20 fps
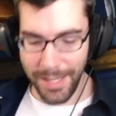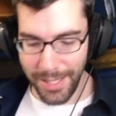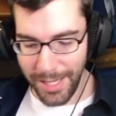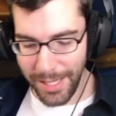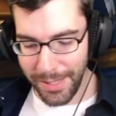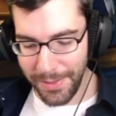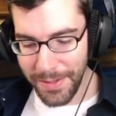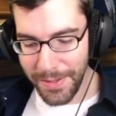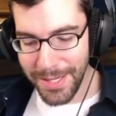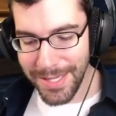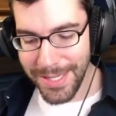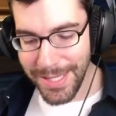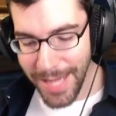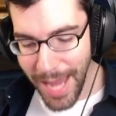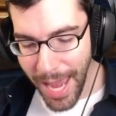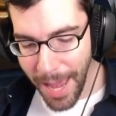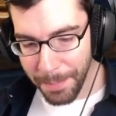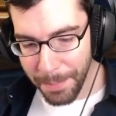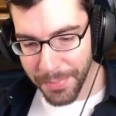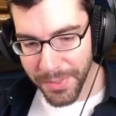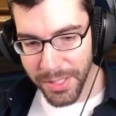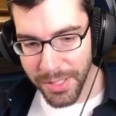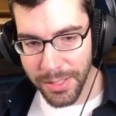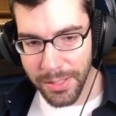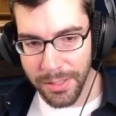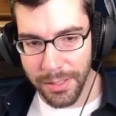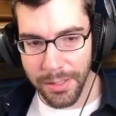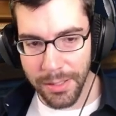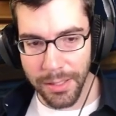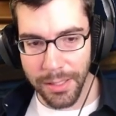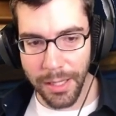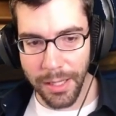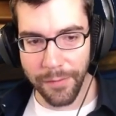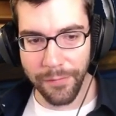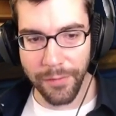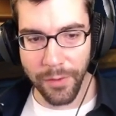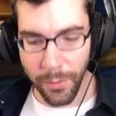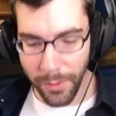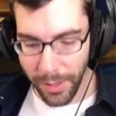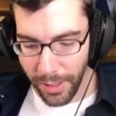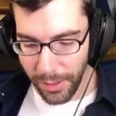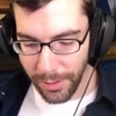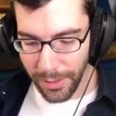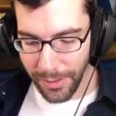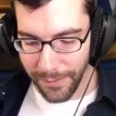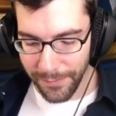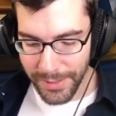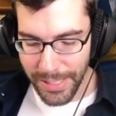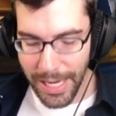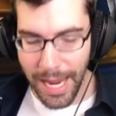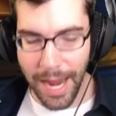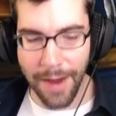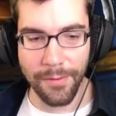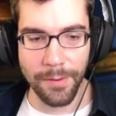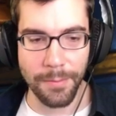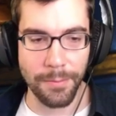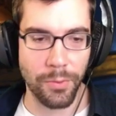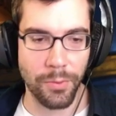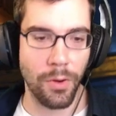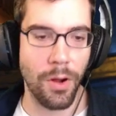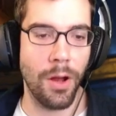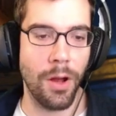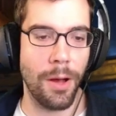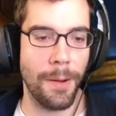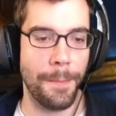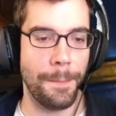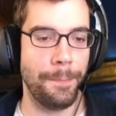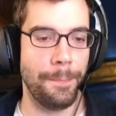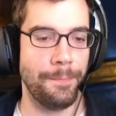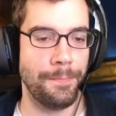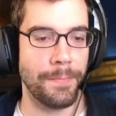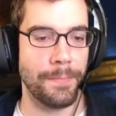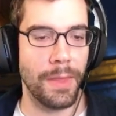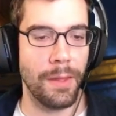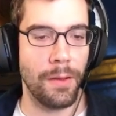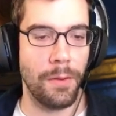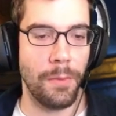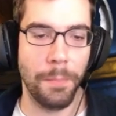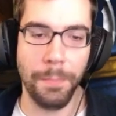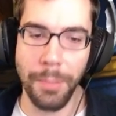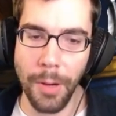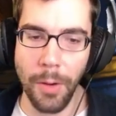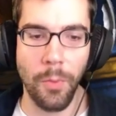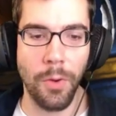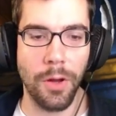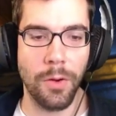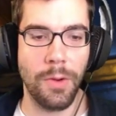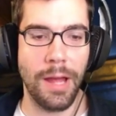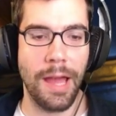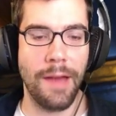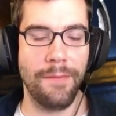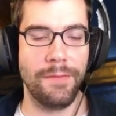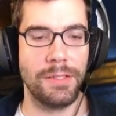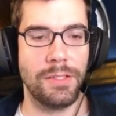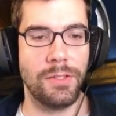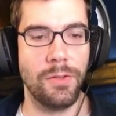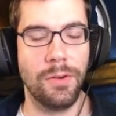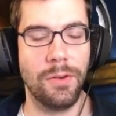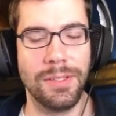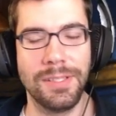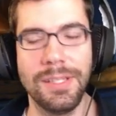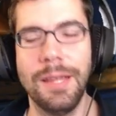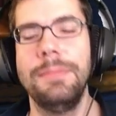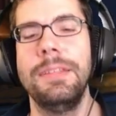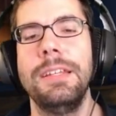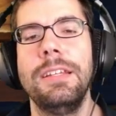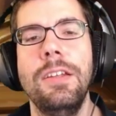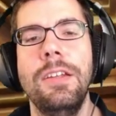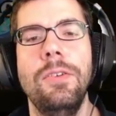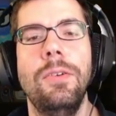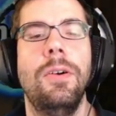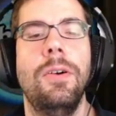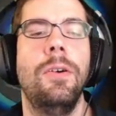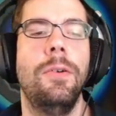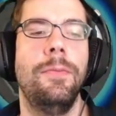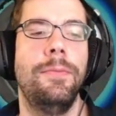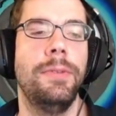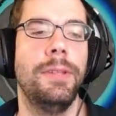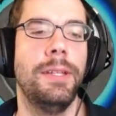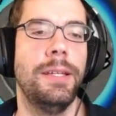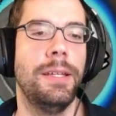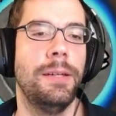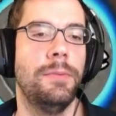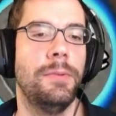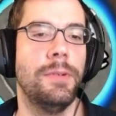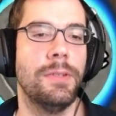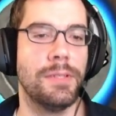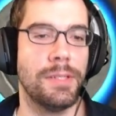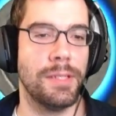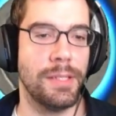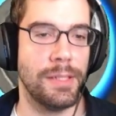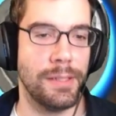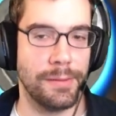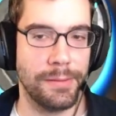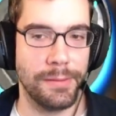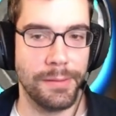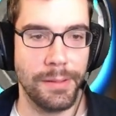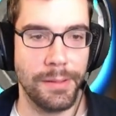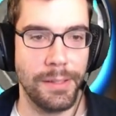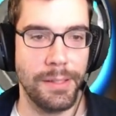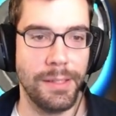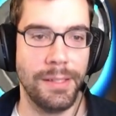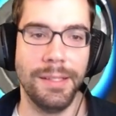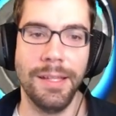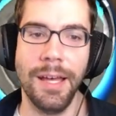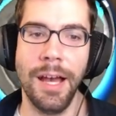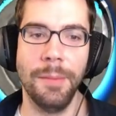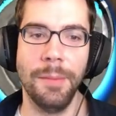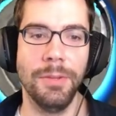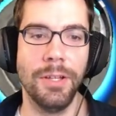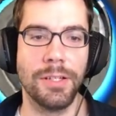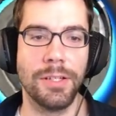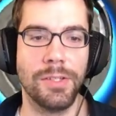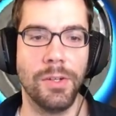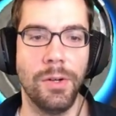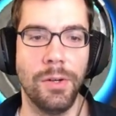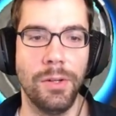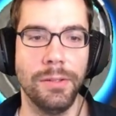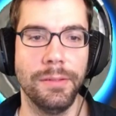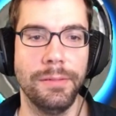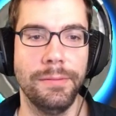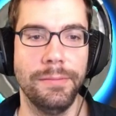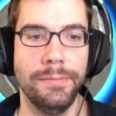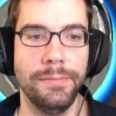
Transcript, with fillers: in the depths if you will, of Tavern Brawl. But what do we have in store? Something new? Hopefully. We'll see. Now it looks old.